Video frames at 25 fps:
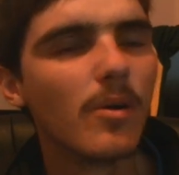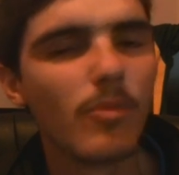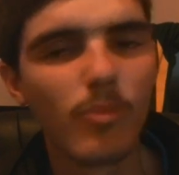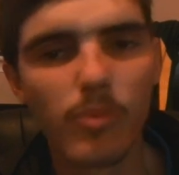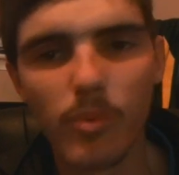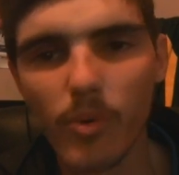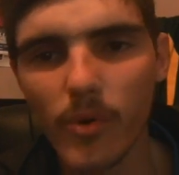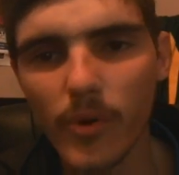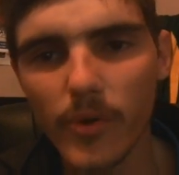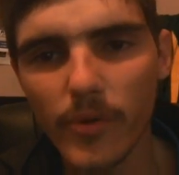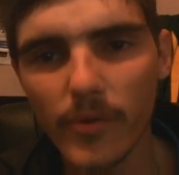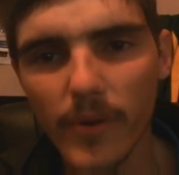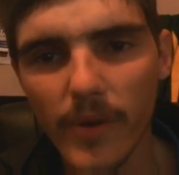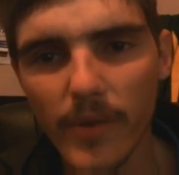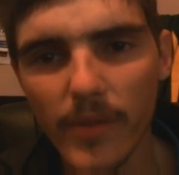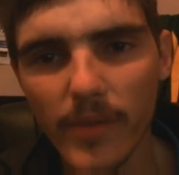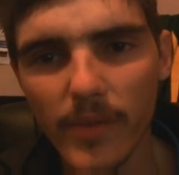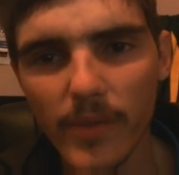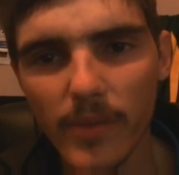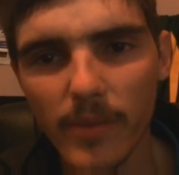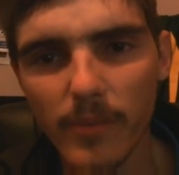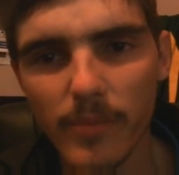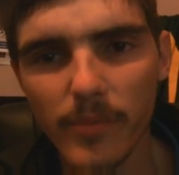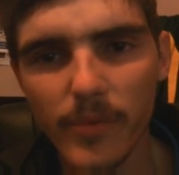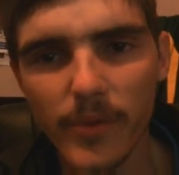water under
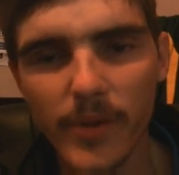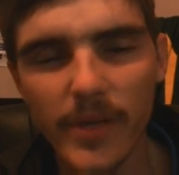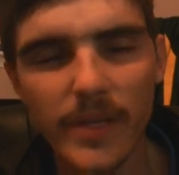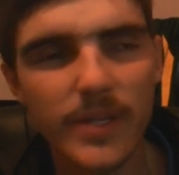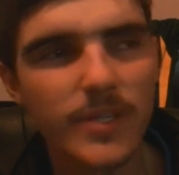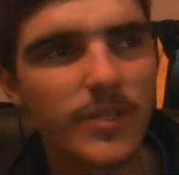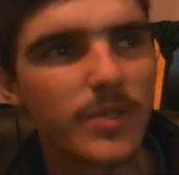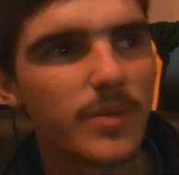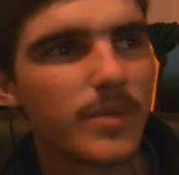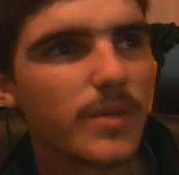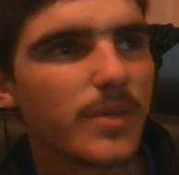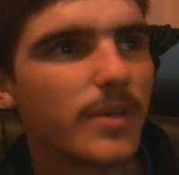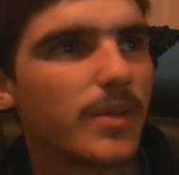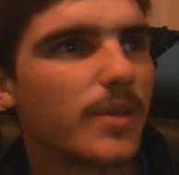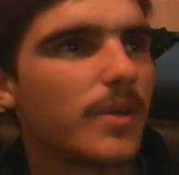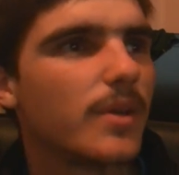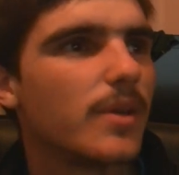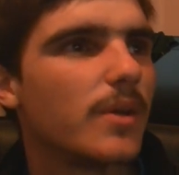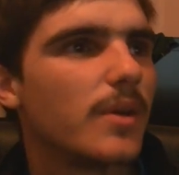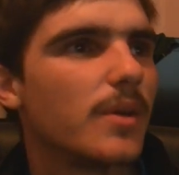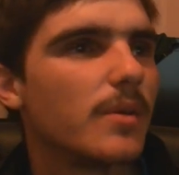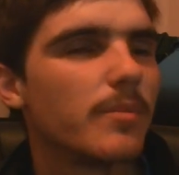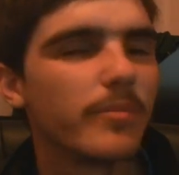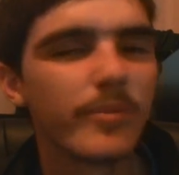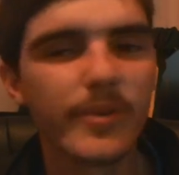the bridge
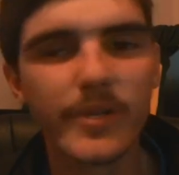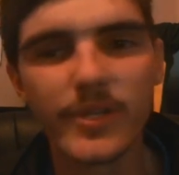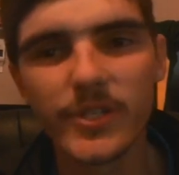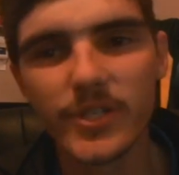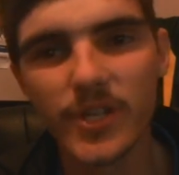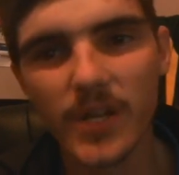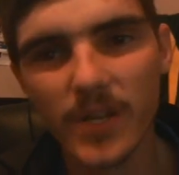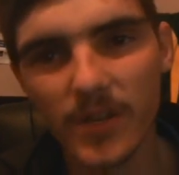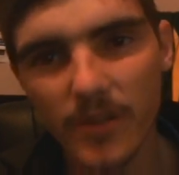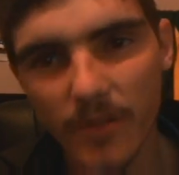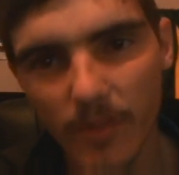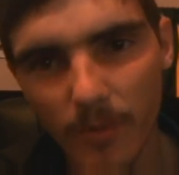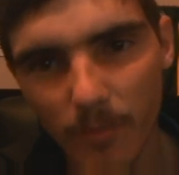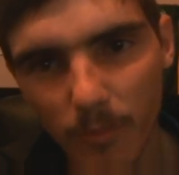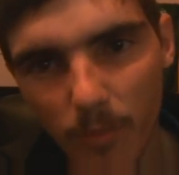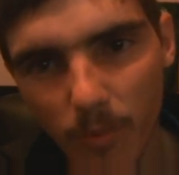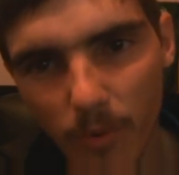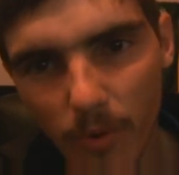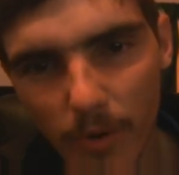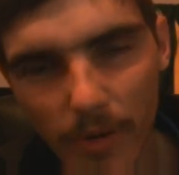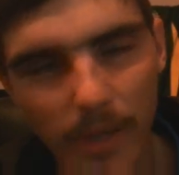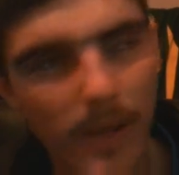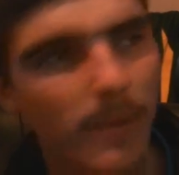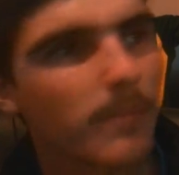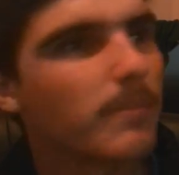under the
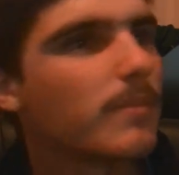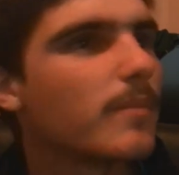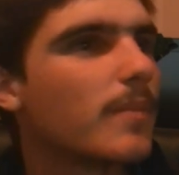water.